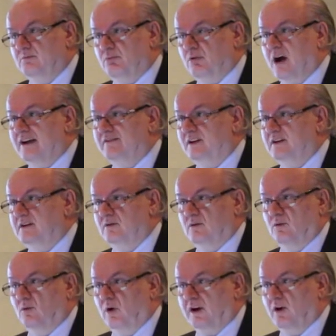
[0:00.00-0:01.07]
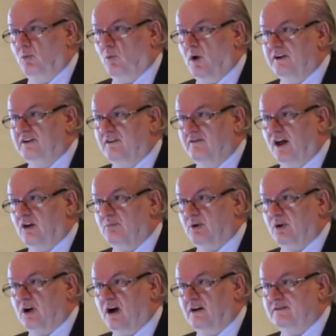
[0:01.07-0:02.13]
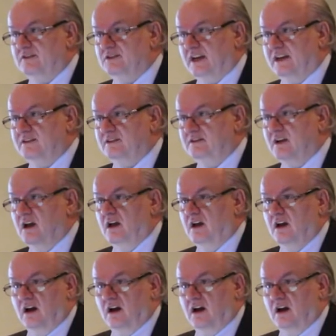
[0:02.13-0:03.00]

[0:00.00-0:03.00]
private one-on-one developer conversations